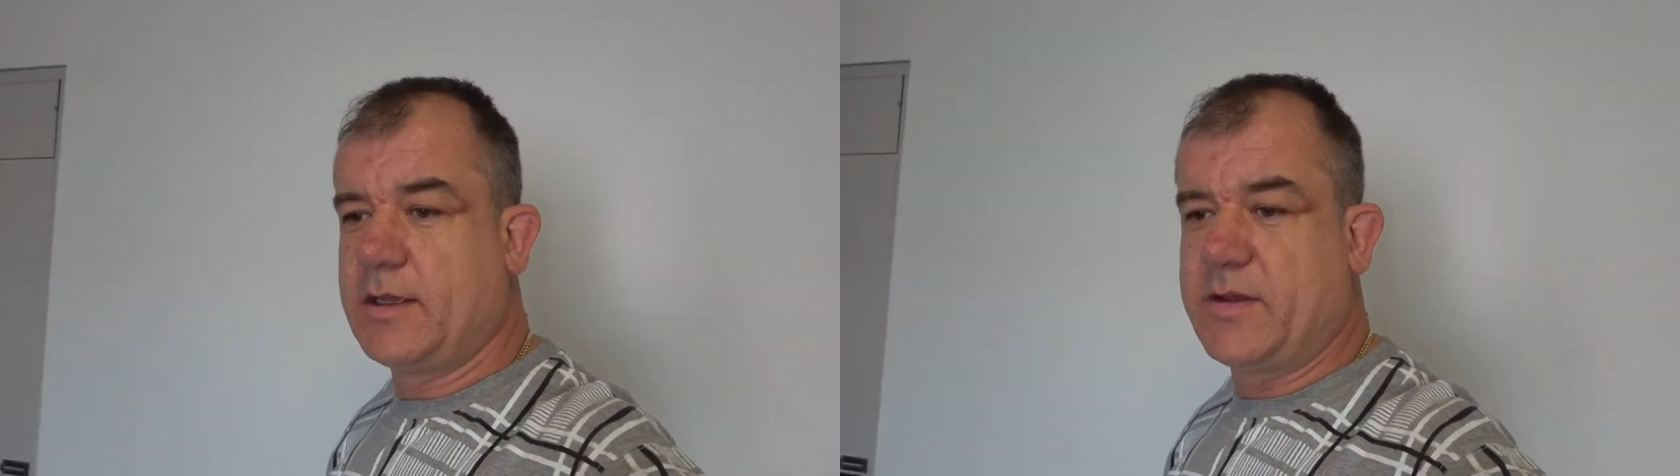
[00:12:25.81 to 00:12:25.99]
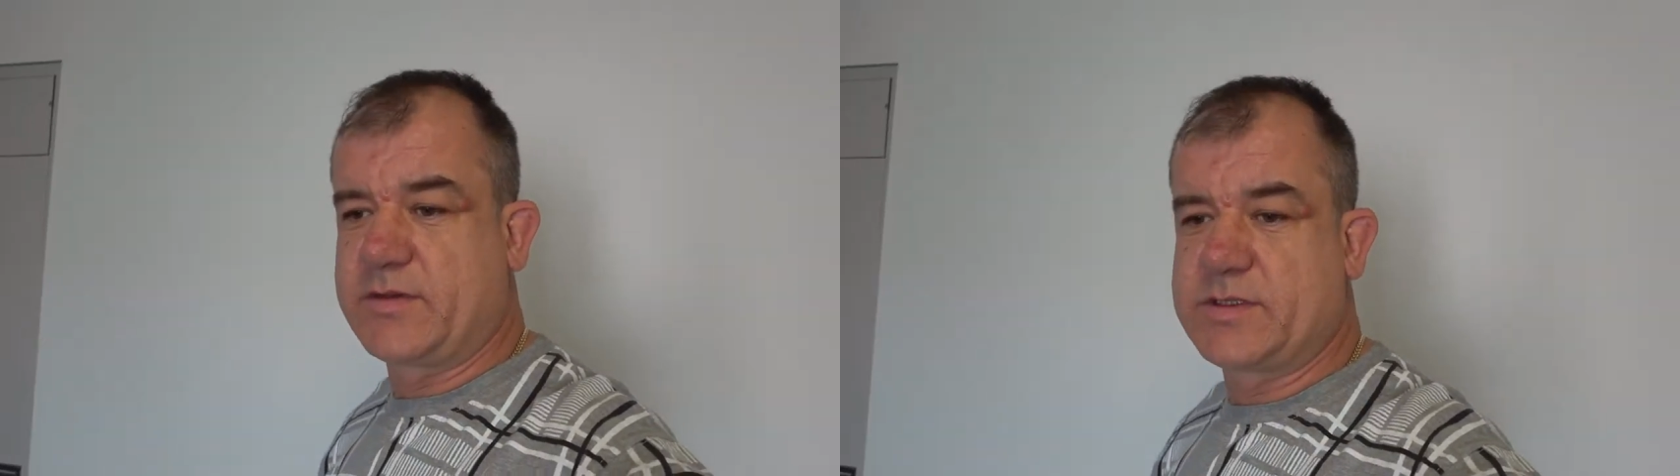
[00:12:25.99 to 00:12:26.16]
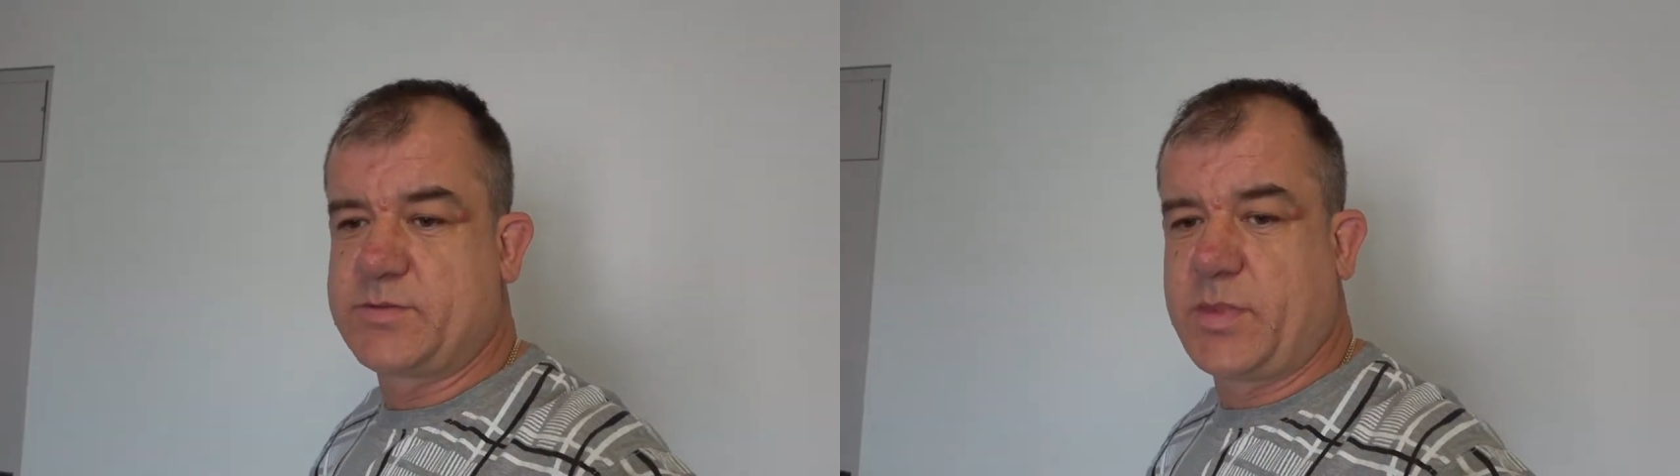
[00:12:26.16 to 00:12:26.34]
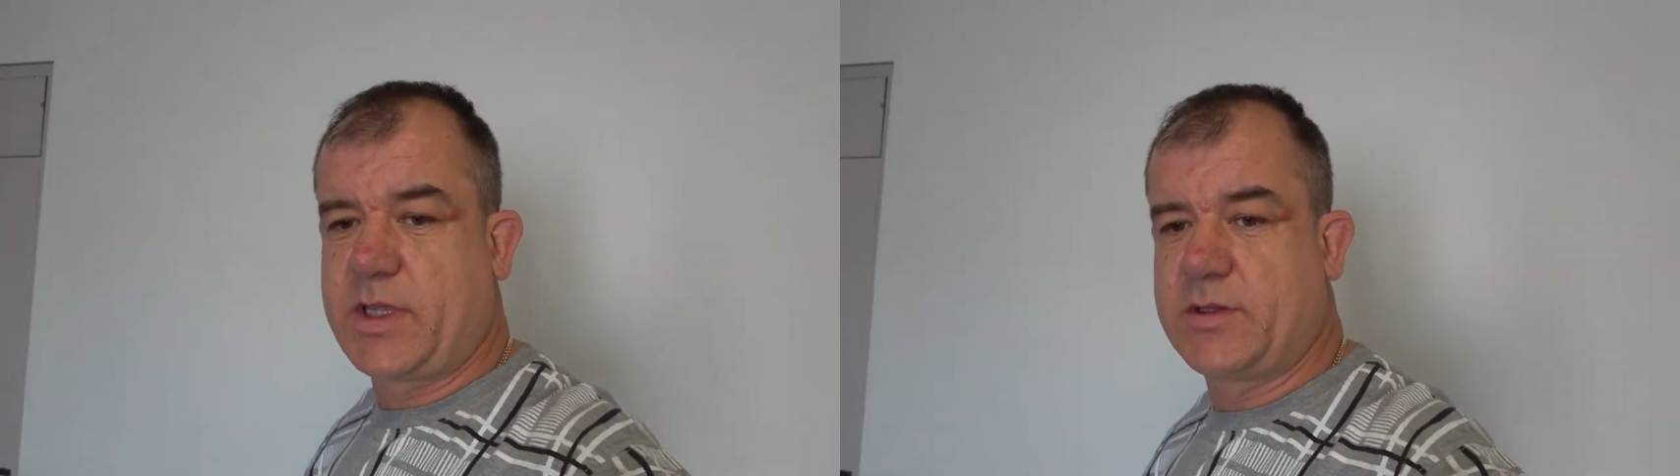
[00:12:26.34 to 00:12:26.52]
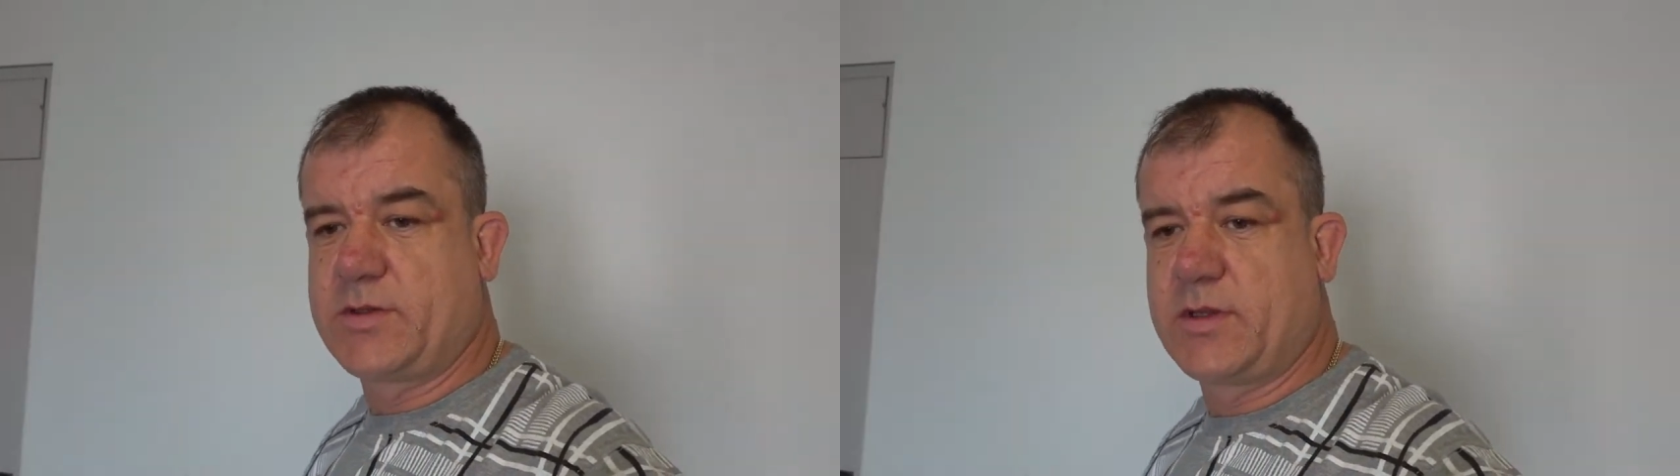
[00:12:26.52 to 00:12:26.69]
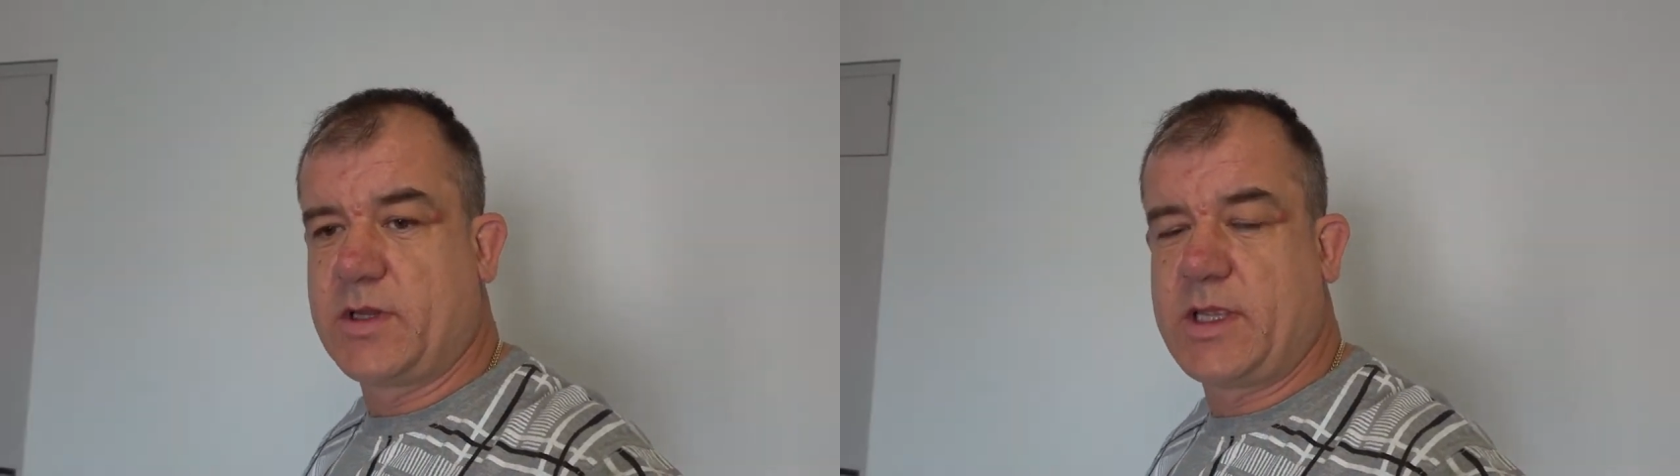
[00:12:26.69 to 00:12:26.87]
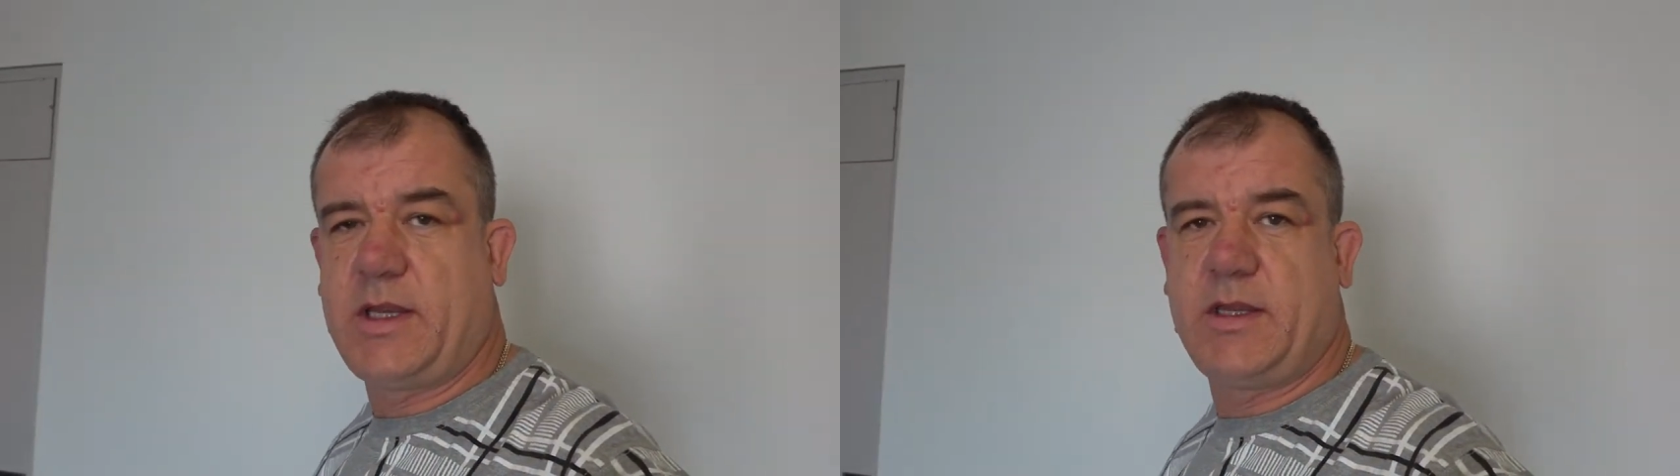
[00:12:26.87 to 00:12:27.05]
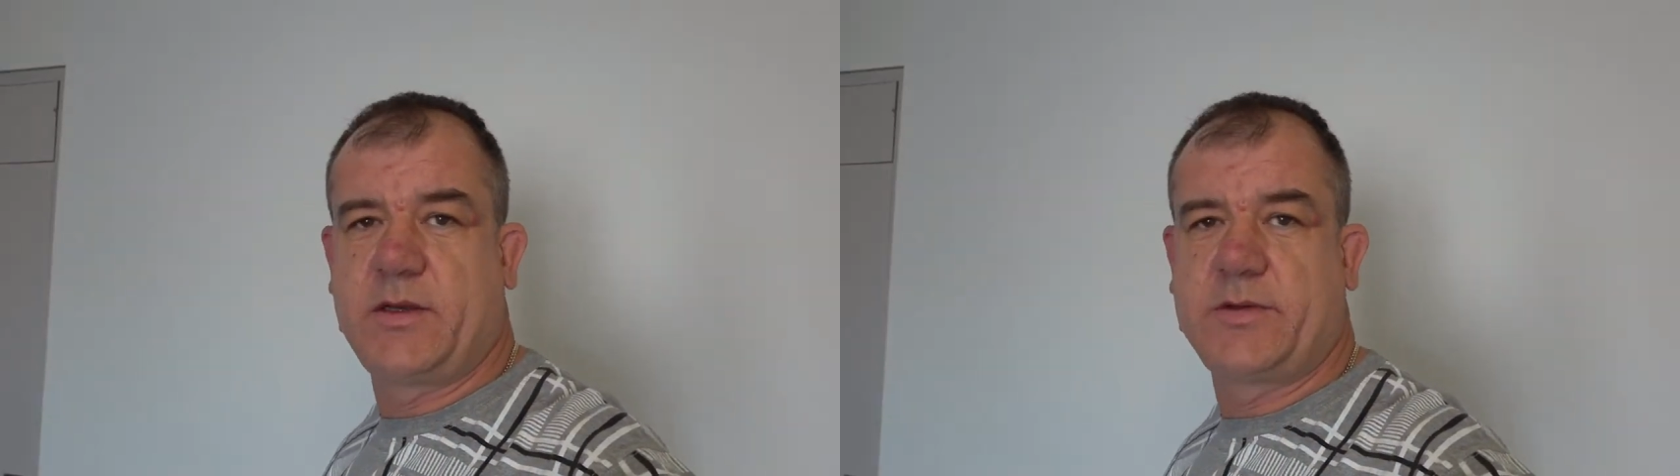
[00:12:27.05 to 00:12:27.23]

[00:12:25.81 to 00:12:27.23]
After speaking to the lady in the